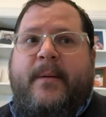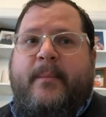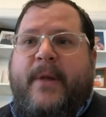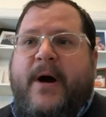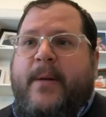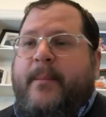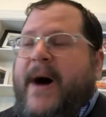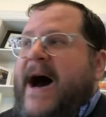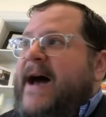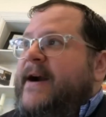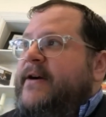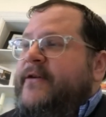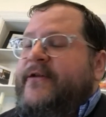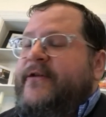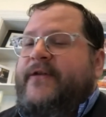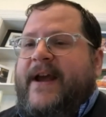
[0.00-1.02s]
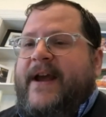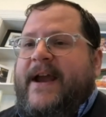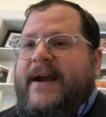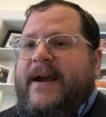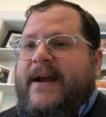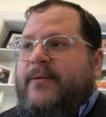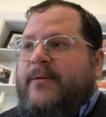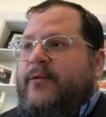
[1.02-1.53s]
modern state,
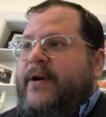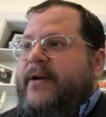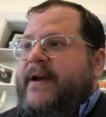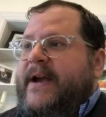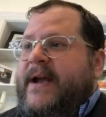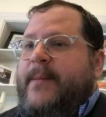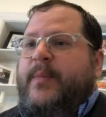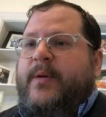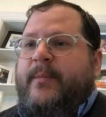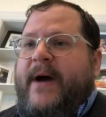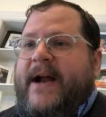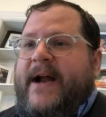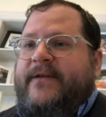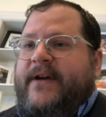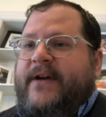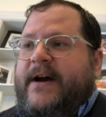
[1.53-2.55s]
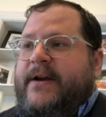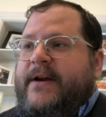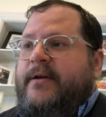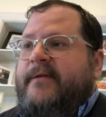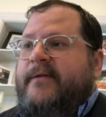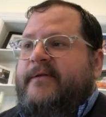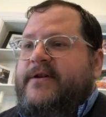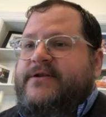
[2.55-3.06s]
and really implement
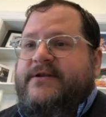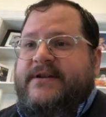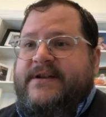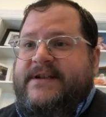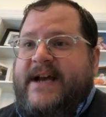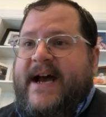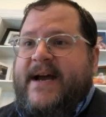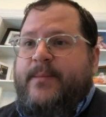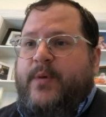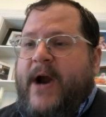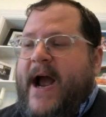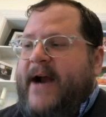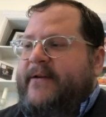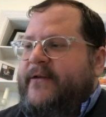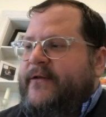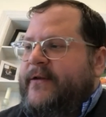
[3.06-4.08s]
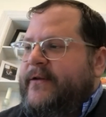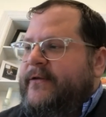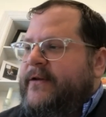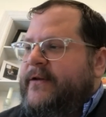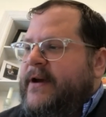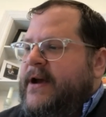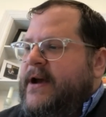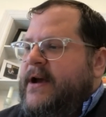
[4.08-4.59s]
universal design
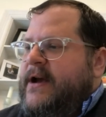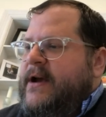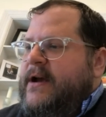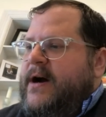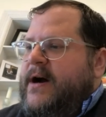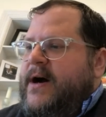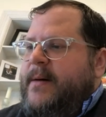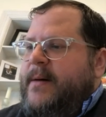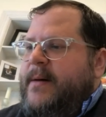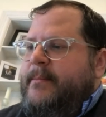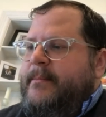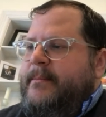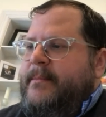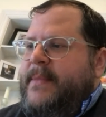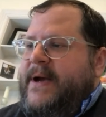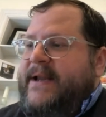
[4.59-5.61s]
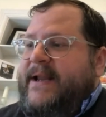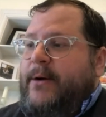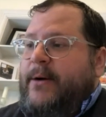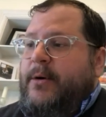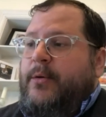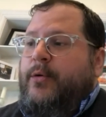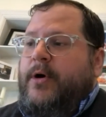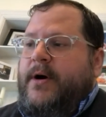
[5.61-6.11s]
practices. And they
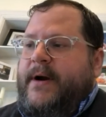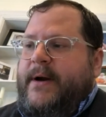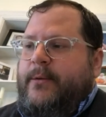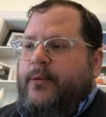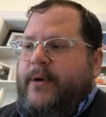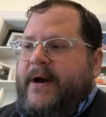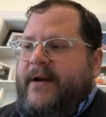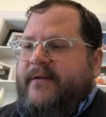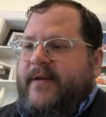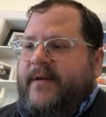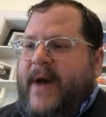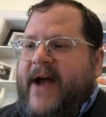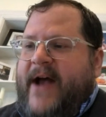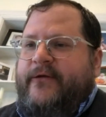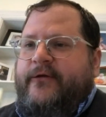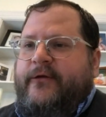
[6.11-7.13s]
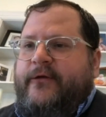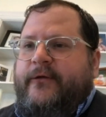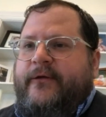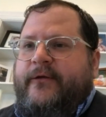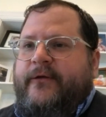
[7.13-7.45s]
were working with the Massachusetts